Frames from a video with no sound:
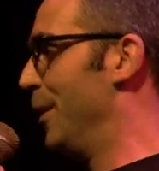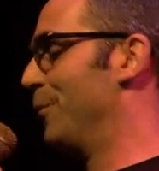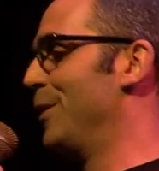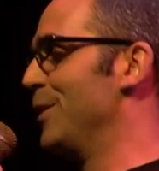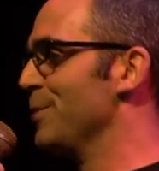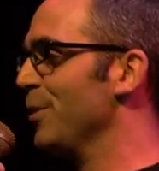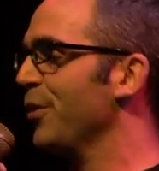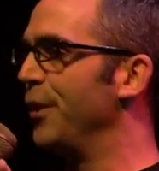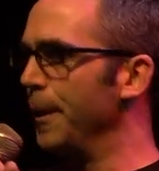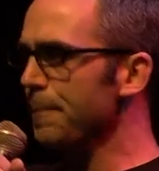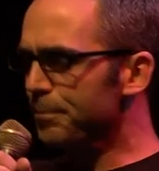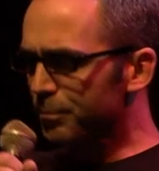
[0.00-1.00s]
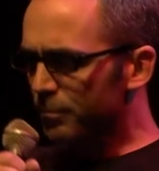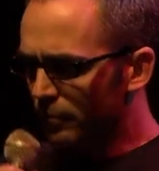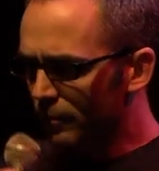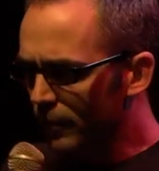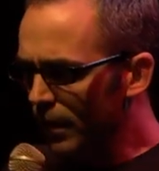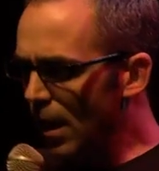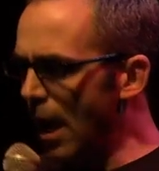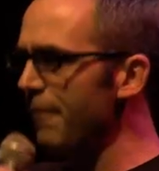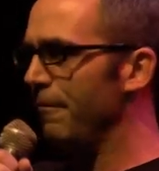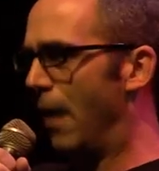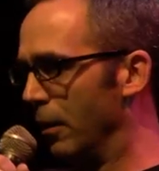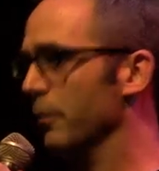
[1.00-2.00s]
only reasonable thing. I
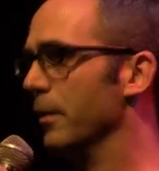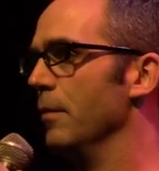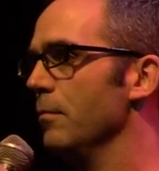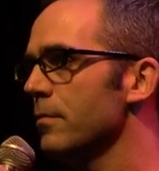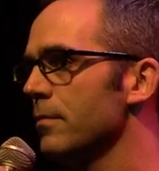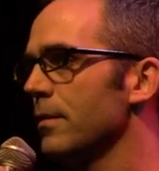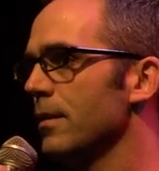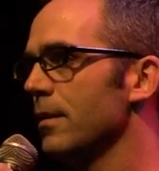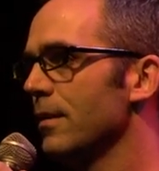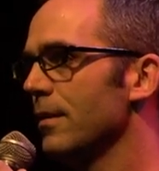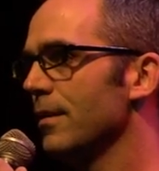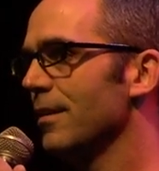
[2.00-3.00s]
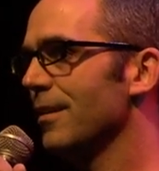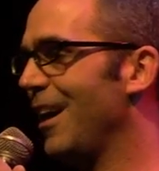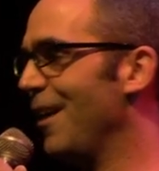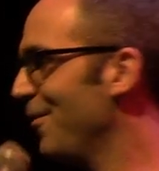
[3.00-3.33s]
followed him. Yeah. I